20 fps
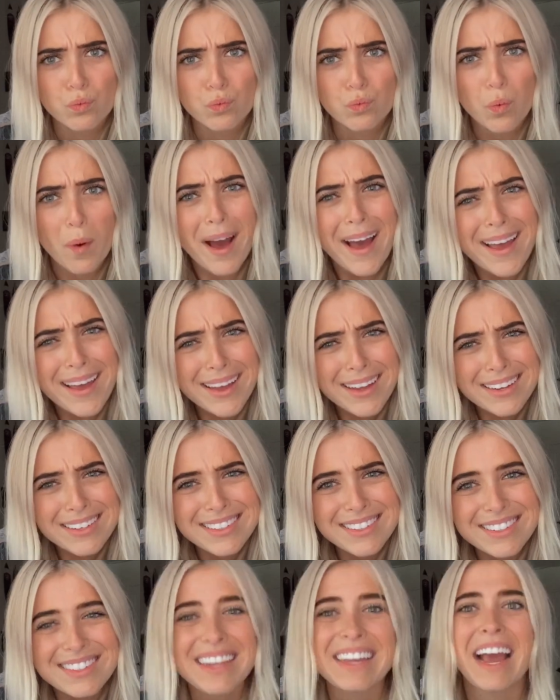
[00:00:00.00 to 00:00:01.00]
what?
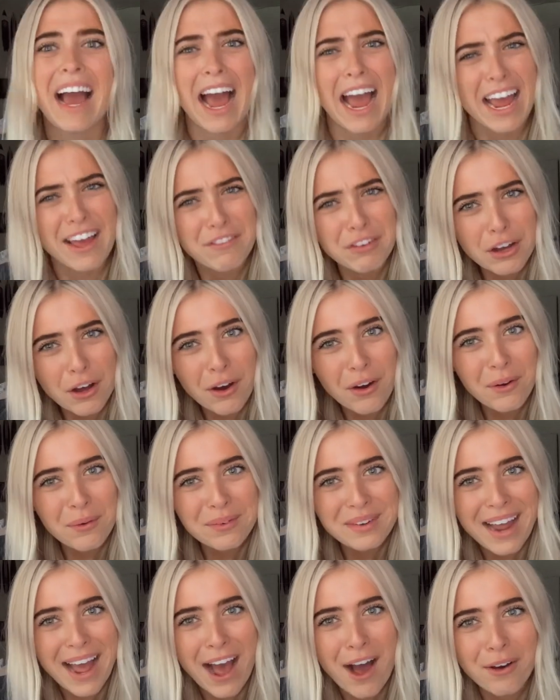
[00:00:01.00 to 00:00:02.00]
Like I have a code
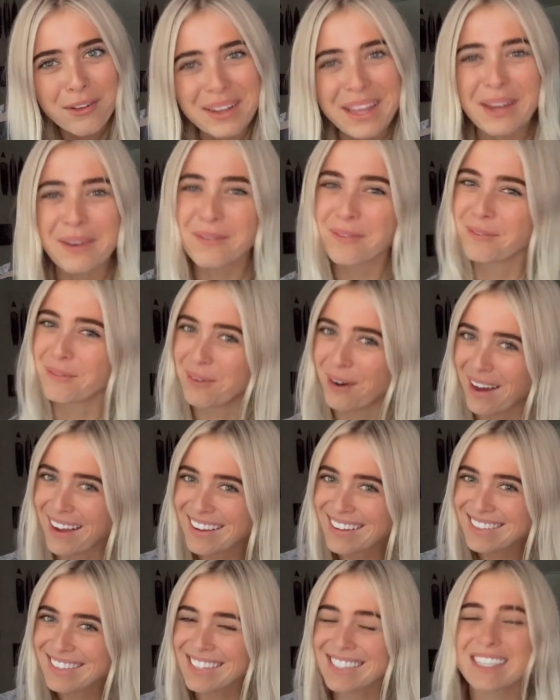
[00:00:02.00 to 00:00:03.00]
now? Like
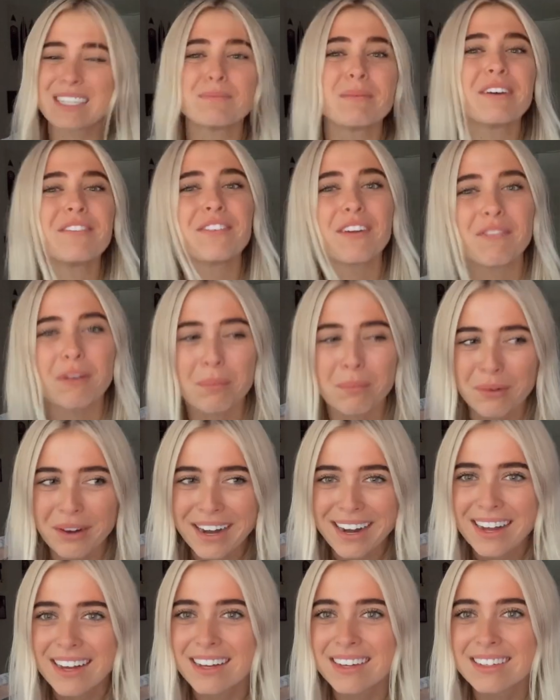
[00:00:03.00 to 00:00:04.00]
what? This is my favorite
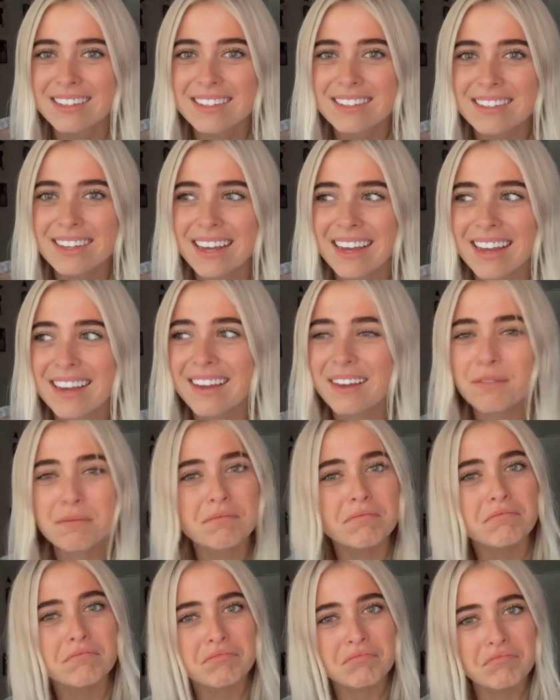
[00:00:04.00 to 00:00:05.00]
brand. Like
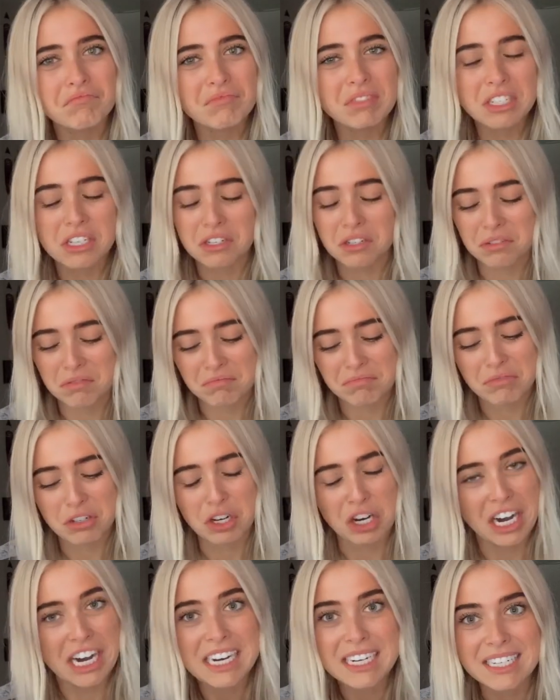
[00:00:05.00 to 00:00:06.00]
it's
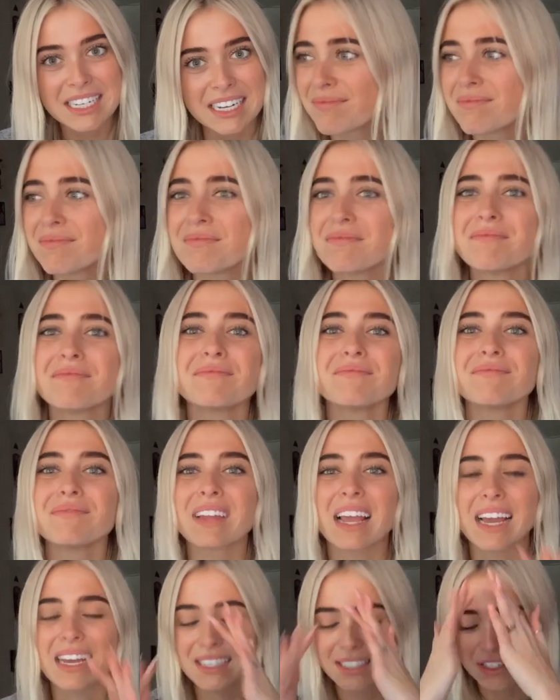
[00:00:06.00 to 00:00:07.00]
crazy.
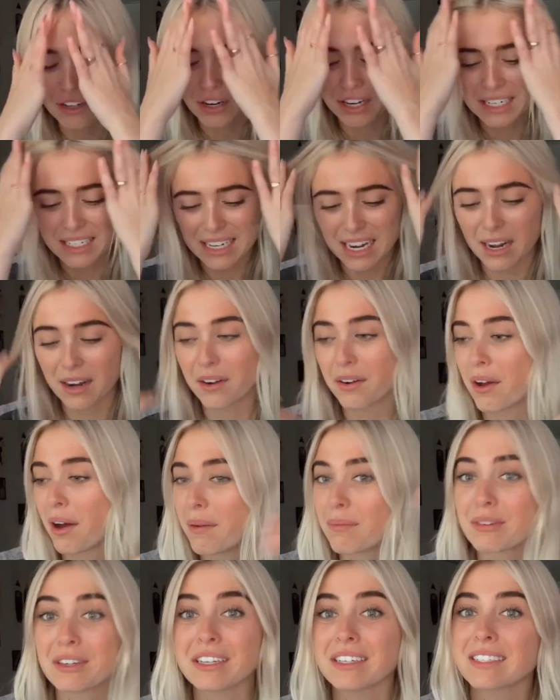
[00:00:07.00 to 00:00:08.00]
It's crazy. I don't know.
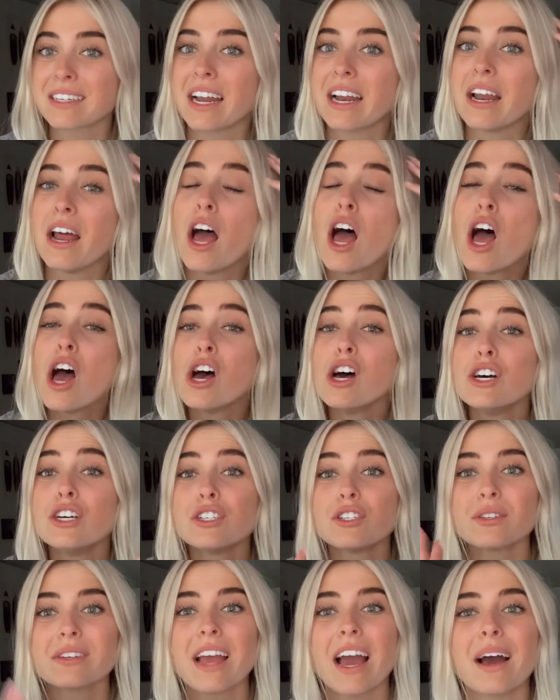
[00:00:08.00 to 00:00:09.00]
I'm really excited.
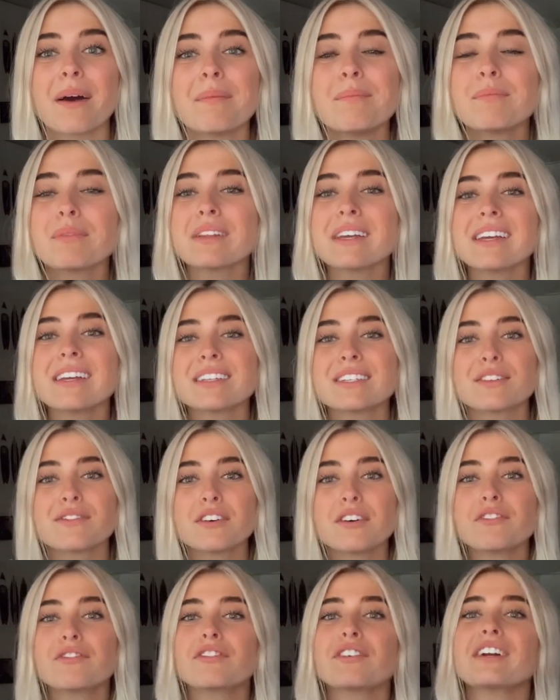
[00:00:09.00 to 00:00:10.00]
So yeah, please
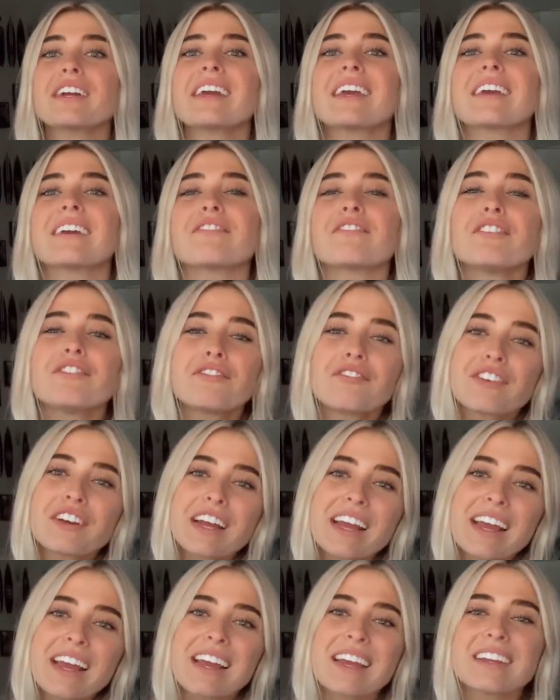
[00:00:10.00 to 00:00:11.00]
feel free, feel
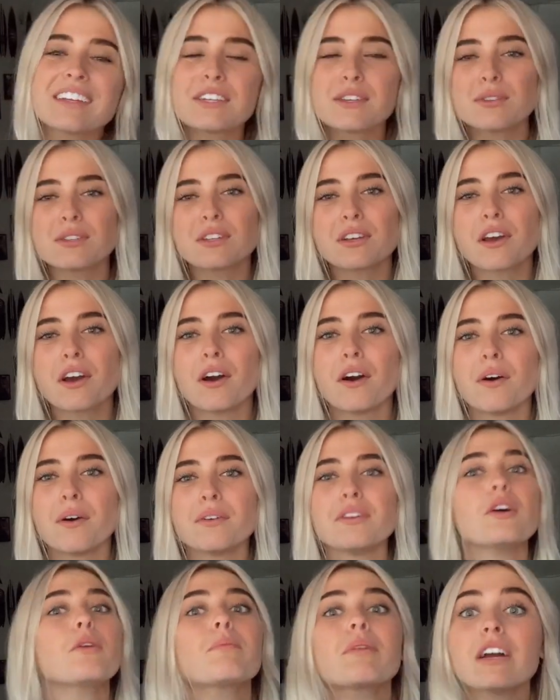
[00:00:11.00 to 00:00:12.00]
free to use the
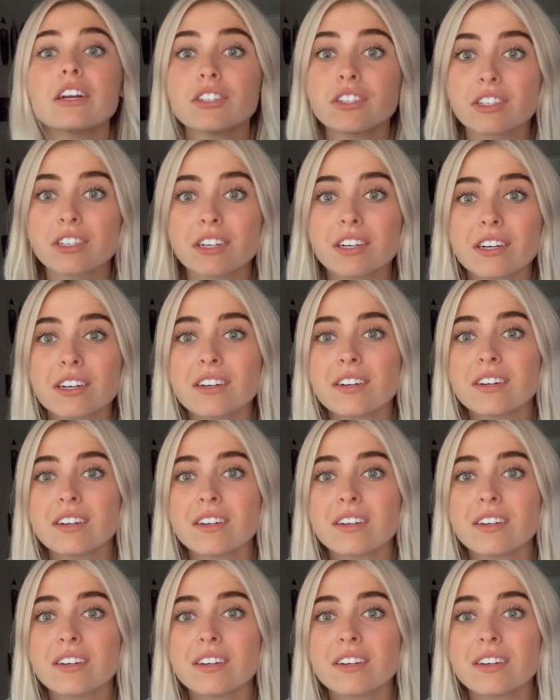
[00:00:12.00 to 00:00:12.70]
code. No pressure,